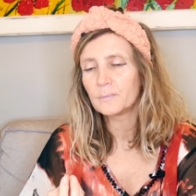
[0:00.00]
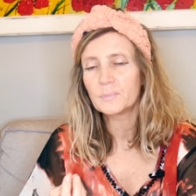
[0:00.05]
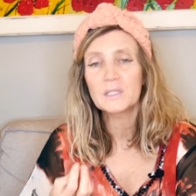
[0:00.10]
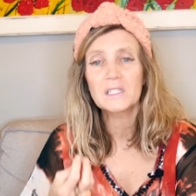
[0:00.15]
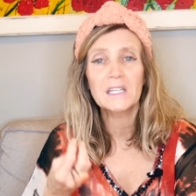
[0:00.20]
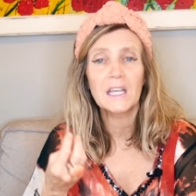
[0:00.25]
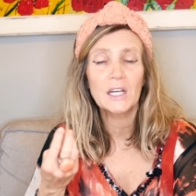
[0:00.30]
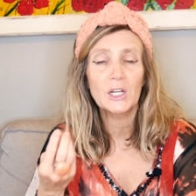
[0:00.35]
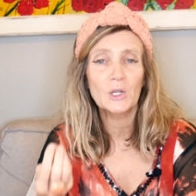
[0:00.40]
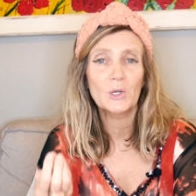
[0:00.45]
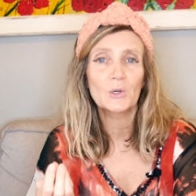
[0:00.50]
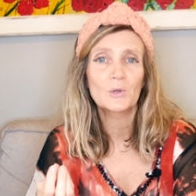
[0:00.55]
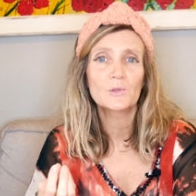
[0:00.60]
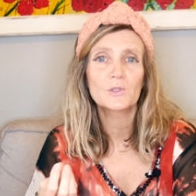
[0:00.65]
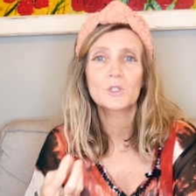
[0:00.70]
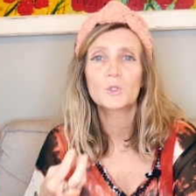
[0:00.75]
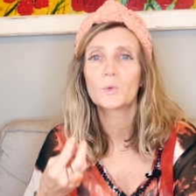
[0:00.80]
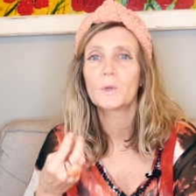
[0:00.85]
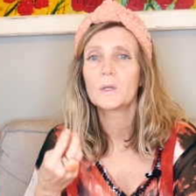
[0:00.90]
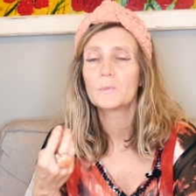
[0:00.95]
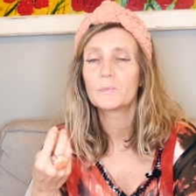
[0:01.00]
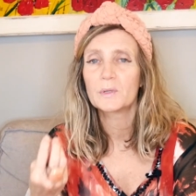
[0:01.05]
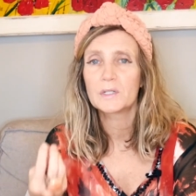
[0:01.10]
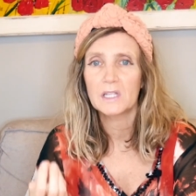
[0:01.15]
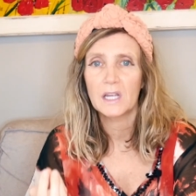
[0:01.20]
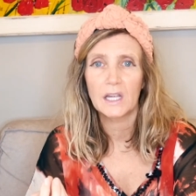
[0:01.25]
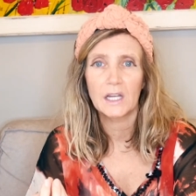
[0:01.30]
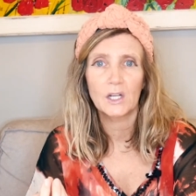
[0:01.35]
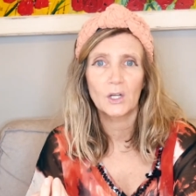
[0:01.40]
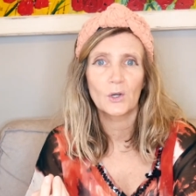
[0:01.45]
potatoes, sweet
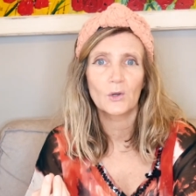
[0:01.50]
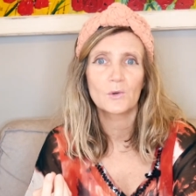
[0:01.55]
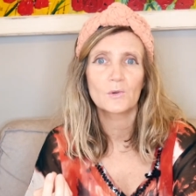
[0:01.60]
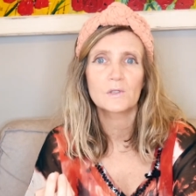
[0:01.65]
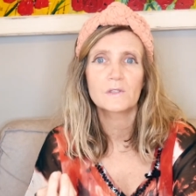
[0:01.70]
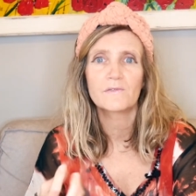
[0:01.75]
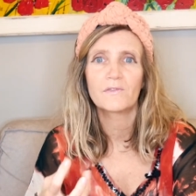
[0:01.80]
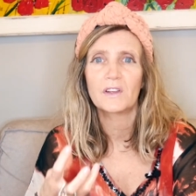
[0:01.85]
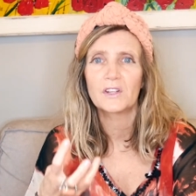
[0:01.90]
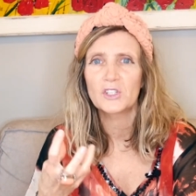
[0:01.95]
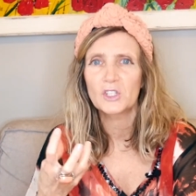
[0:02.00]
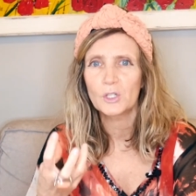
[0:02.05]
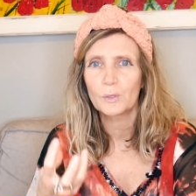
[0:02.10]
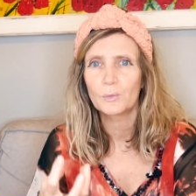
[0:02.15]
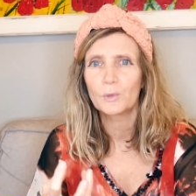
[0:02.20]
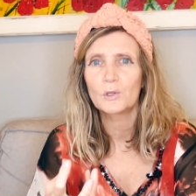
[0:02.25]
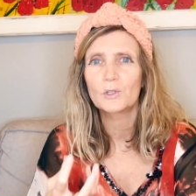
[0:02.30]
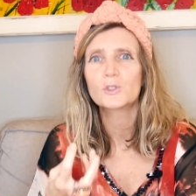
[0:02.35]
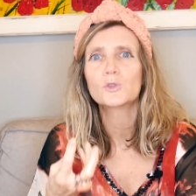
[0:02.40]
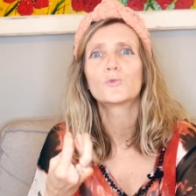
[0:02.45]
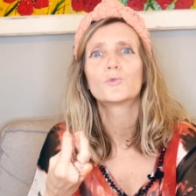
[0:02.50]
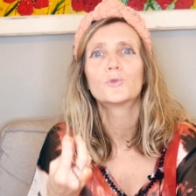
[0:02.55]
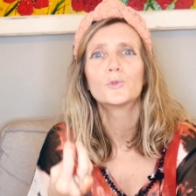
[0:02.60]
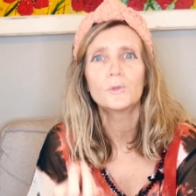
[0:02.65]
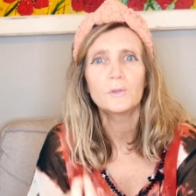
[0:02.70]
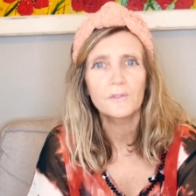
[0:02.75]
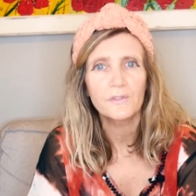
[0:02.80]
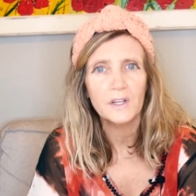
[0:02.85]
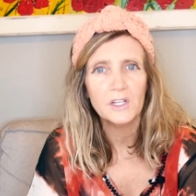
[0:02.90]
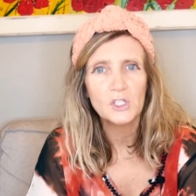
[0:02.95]
potatoes, vegetables,
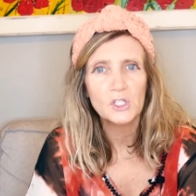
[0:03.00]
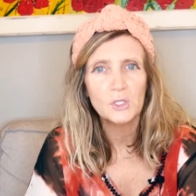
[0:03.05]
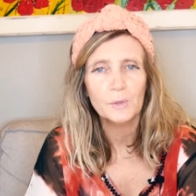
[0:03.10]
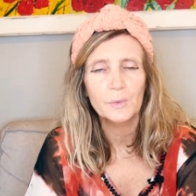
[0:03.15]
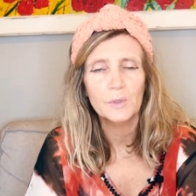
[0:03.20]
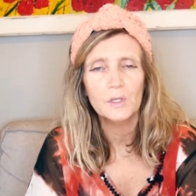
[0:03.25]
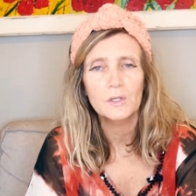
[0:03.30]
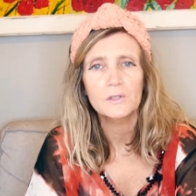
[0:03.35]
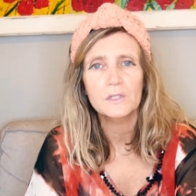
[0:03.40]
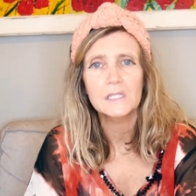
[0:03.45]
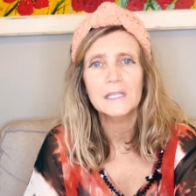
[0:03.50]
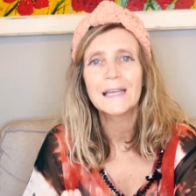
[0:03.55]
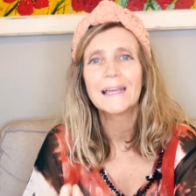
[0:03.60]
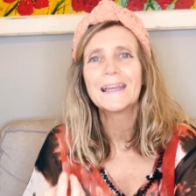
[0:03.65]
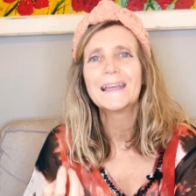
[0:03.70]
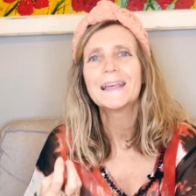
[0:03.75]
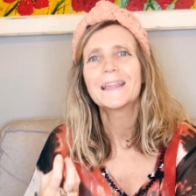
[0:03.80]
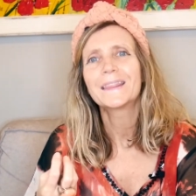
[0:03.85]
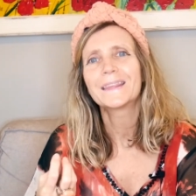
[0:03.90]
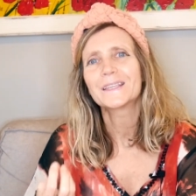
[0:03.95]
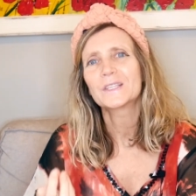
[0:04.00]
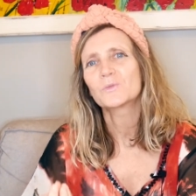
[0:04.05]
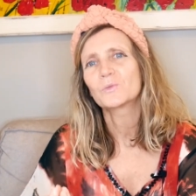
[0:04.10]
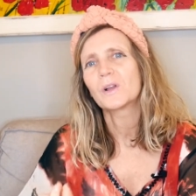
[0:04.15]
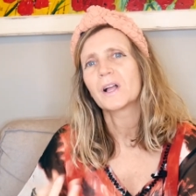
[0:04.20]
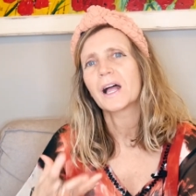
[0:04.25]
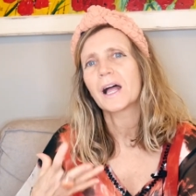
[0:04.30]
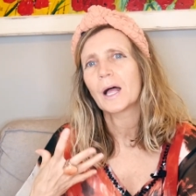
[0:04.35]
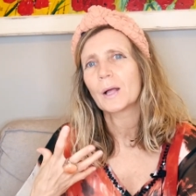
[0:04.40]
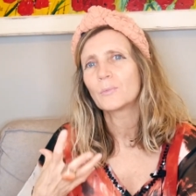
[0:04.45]
root vegetables. This
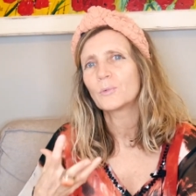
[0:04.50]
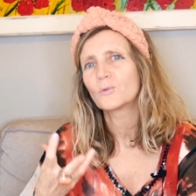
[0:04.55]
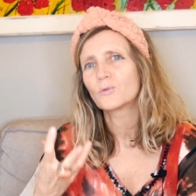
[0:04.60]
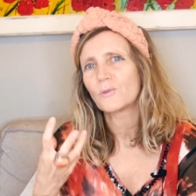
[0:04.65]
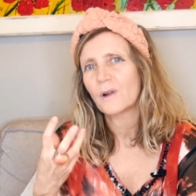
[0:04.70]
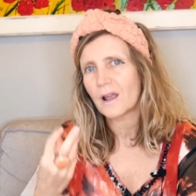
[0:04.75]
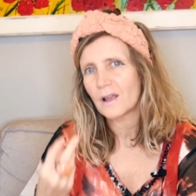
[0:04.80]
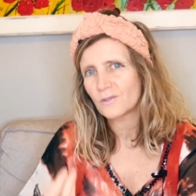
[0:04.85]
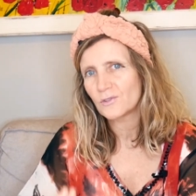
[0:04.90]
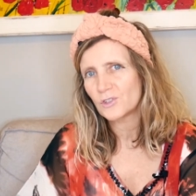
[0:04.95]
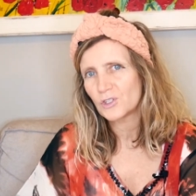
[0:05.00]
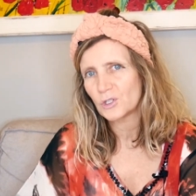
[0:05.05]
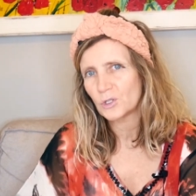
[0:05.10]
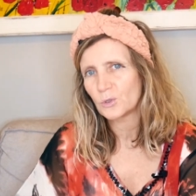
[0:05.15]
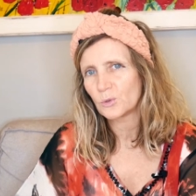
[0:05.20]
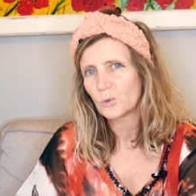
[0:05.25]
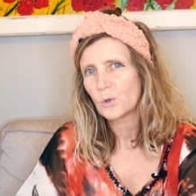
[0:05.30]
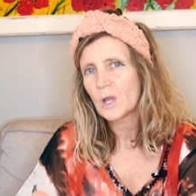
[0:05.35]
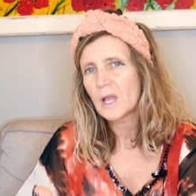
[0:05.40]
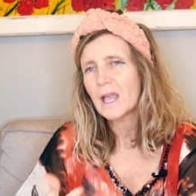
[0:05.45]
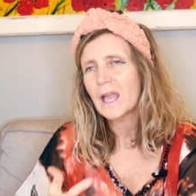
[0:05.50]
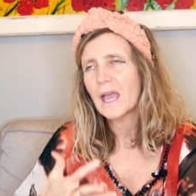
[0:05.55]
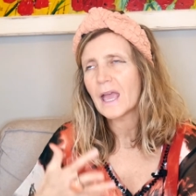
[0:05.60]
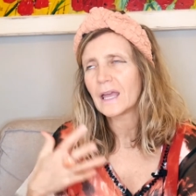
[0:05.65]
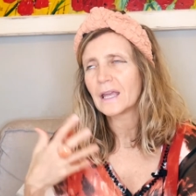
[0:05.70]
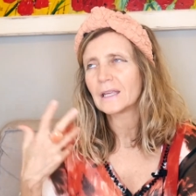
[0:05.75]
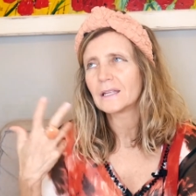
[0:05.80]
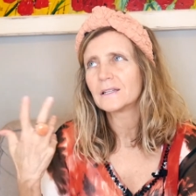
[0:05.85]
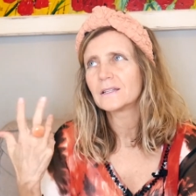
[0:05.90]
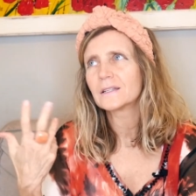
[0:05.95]
will help ground you
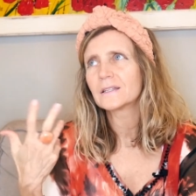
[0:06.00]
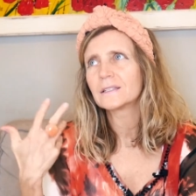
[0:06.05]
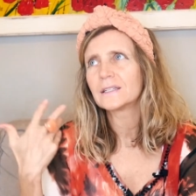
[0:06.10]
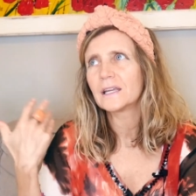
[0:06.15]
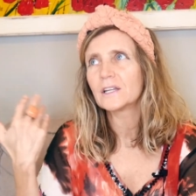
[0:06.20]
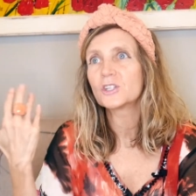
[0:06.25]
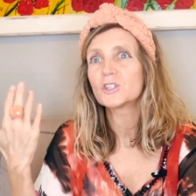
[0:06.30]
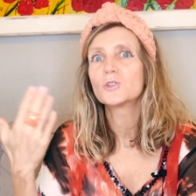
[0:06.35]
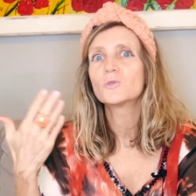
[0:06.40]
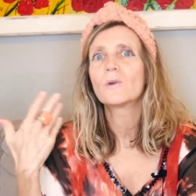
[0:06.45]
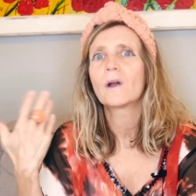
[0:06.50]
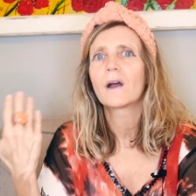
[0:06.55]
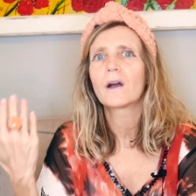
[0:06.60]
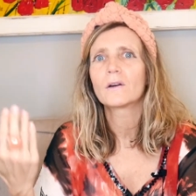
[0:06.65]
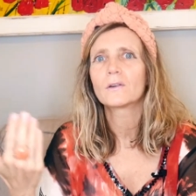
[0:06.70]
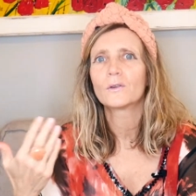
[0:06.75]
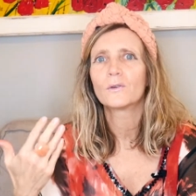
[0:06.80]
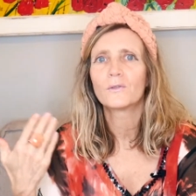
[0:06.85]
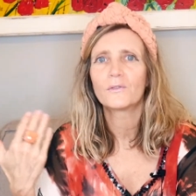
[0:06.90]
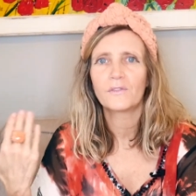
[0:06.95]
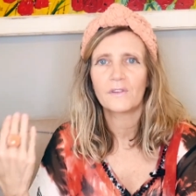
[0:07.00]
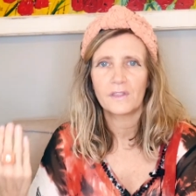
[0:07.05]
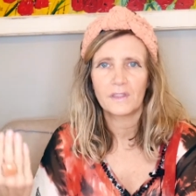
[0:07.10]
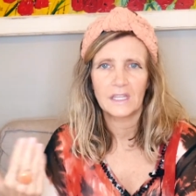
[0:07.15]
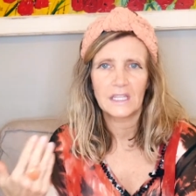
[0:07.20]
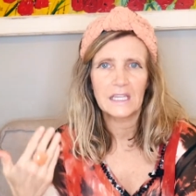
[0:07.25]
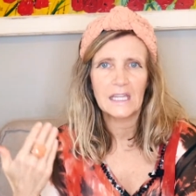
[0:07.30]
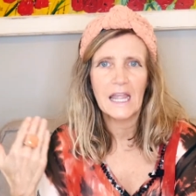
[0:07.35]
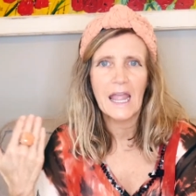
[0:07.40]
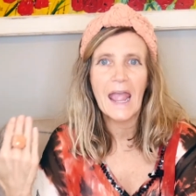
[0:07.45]
and get you out of
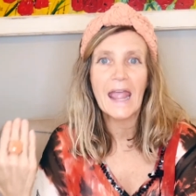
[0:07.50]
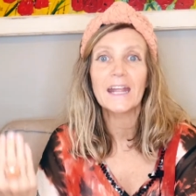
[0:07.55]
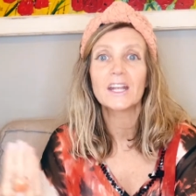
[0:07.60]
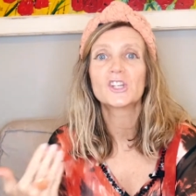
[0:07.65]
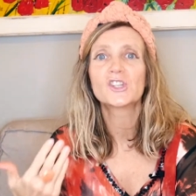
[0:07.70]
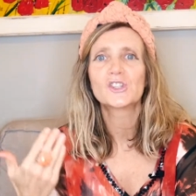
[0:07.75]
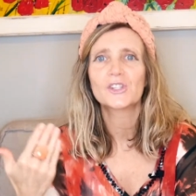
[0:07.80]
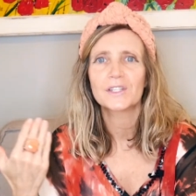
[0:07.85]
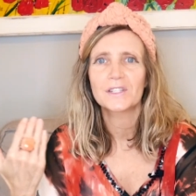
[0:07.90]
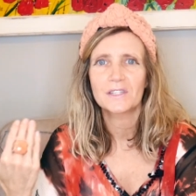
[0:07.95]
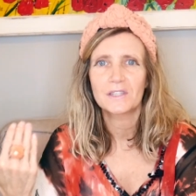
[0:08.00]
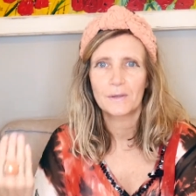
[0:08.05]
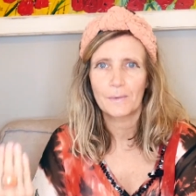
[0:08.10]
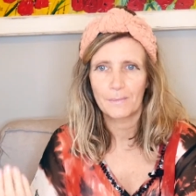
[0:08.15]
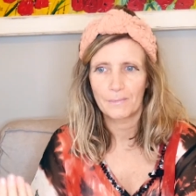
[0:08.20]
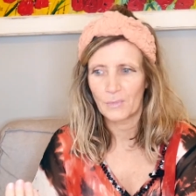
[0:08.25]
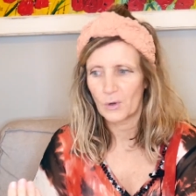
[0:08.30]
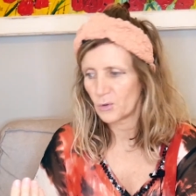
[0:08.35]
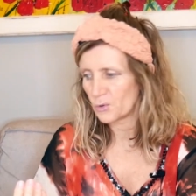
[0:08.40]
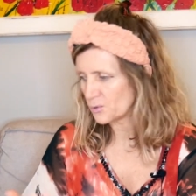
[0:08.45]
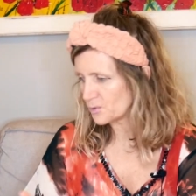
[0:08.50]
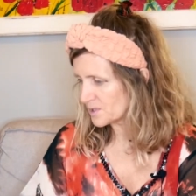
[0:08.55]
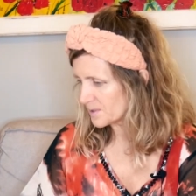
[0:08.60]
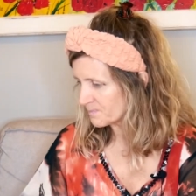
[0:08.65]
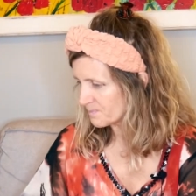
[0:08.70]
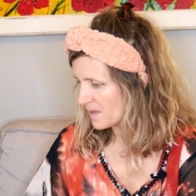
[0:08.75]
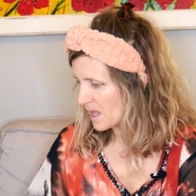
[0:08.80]
the anxious mode.